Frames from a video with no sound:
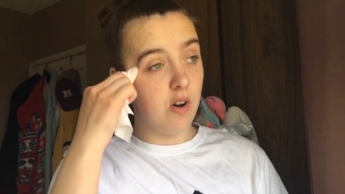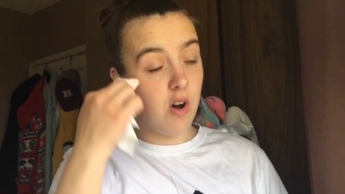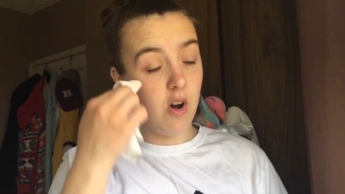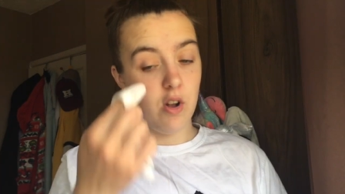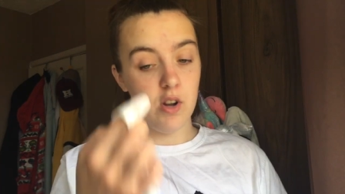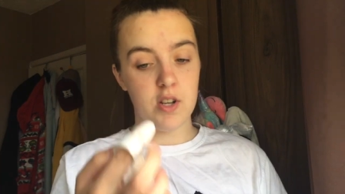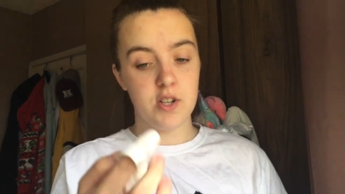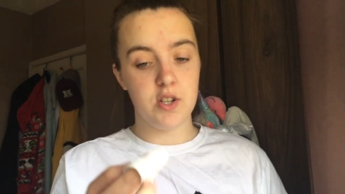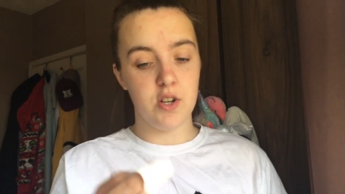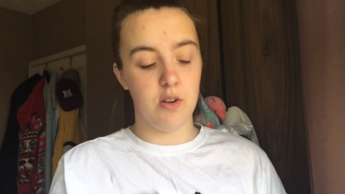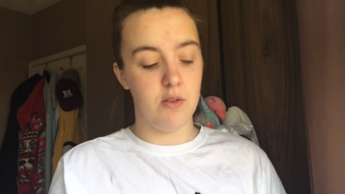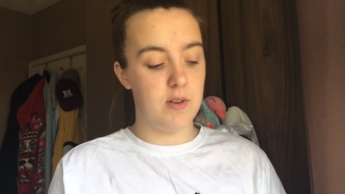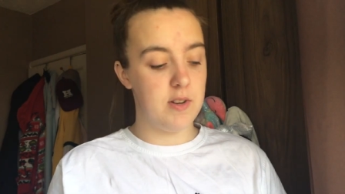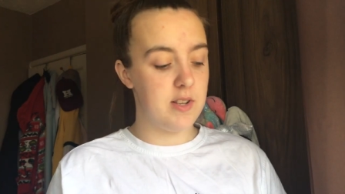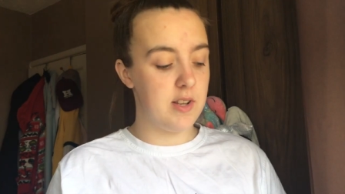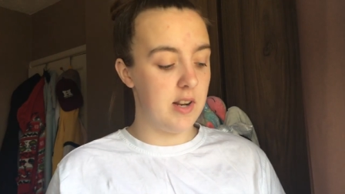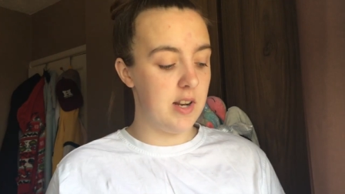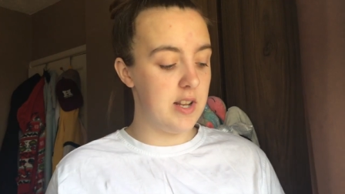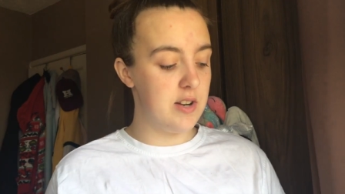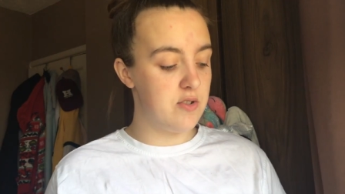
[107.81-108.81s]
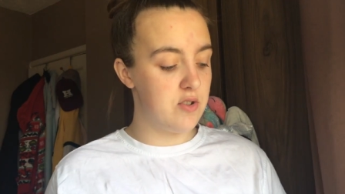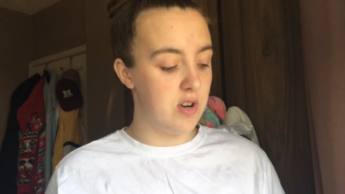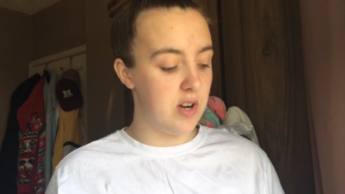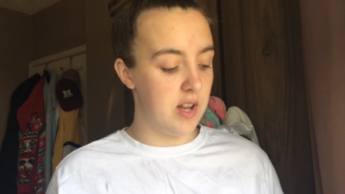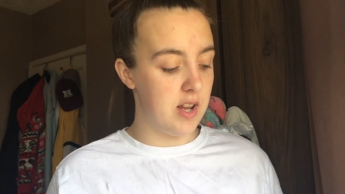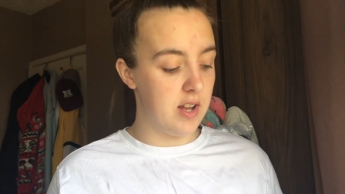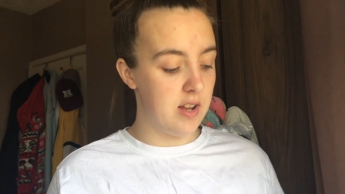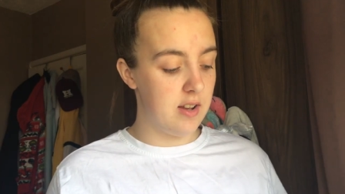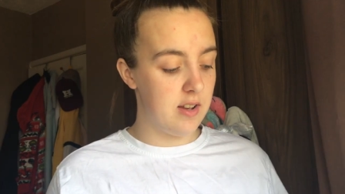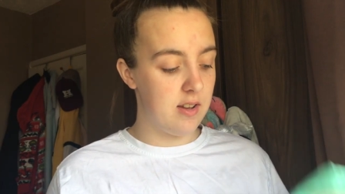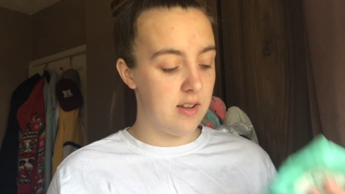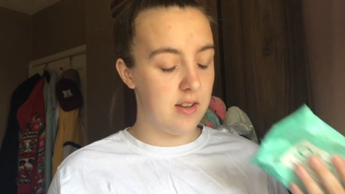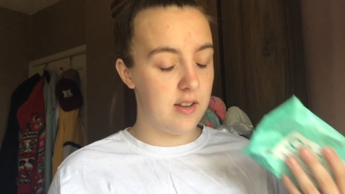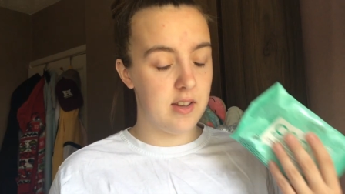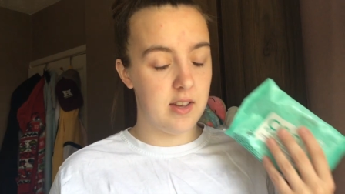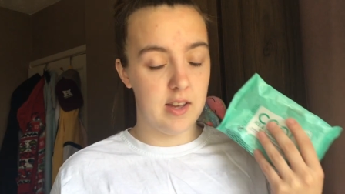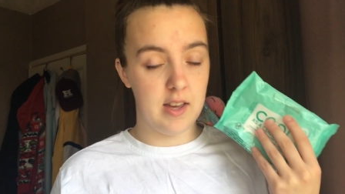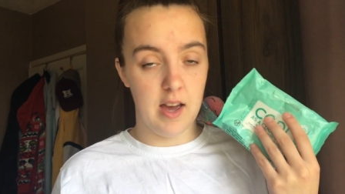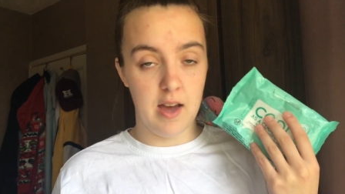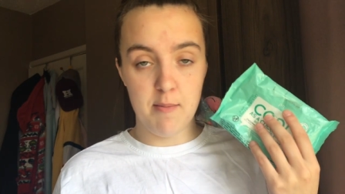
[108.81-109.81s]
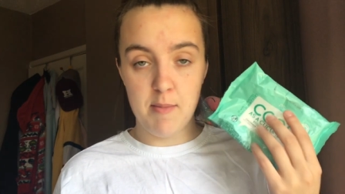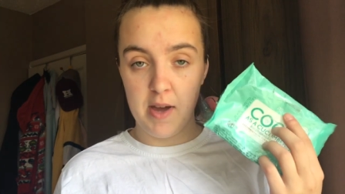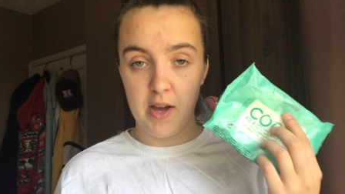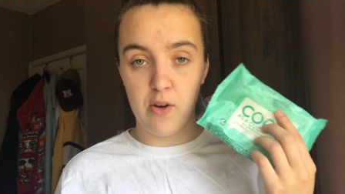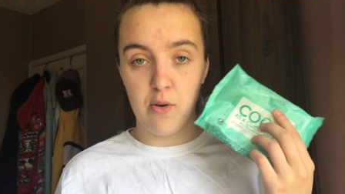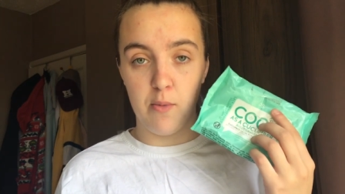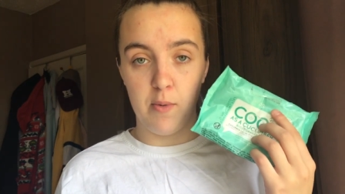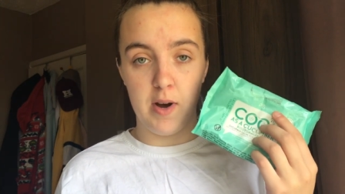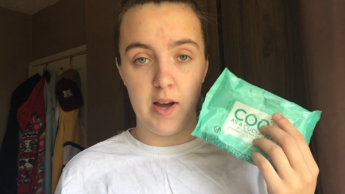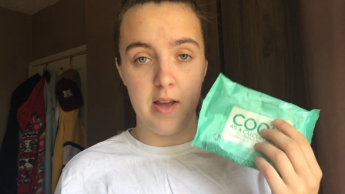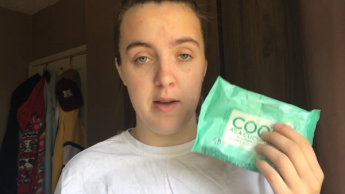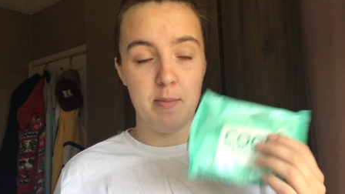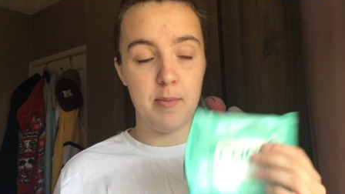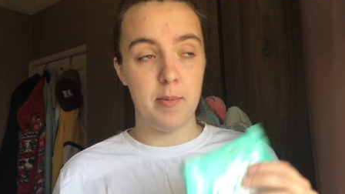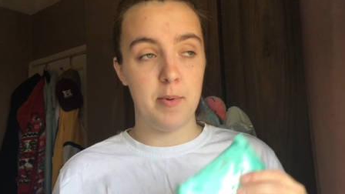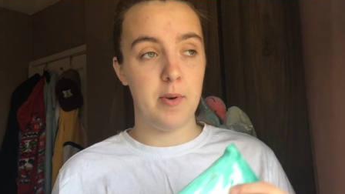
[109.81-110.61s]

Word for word: All I do is I literally get a makeup wipe